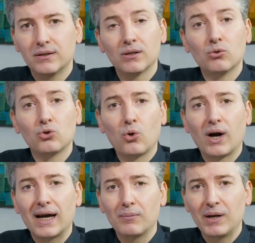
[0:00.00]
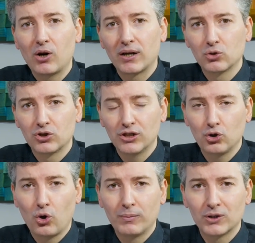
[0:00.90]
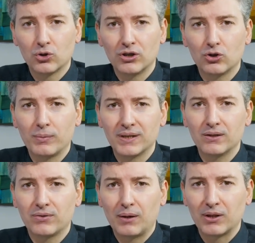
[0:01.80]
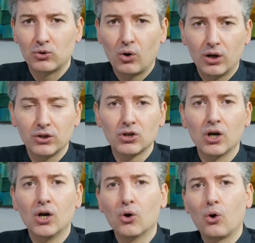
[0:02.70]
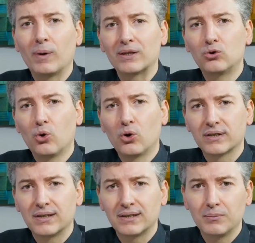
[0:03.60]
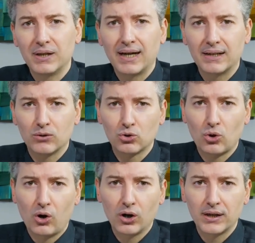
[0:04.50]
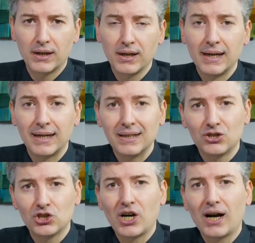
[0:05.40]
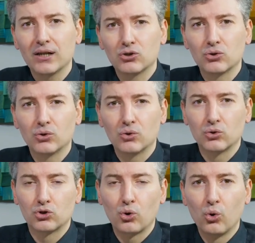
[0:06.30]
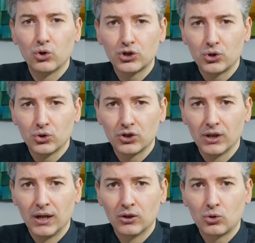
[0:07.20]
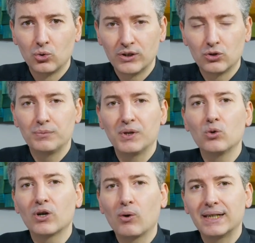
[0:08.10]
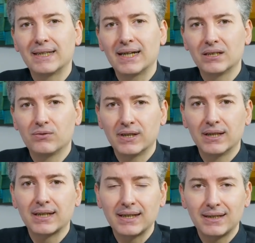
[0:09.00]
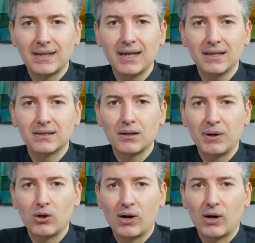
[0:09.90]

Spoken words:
Second, improving symptoms, the inflammatory symptoms like pain, sensitivity to touch, swelling, and bruising. All of these reduce quality of life and need to be improved.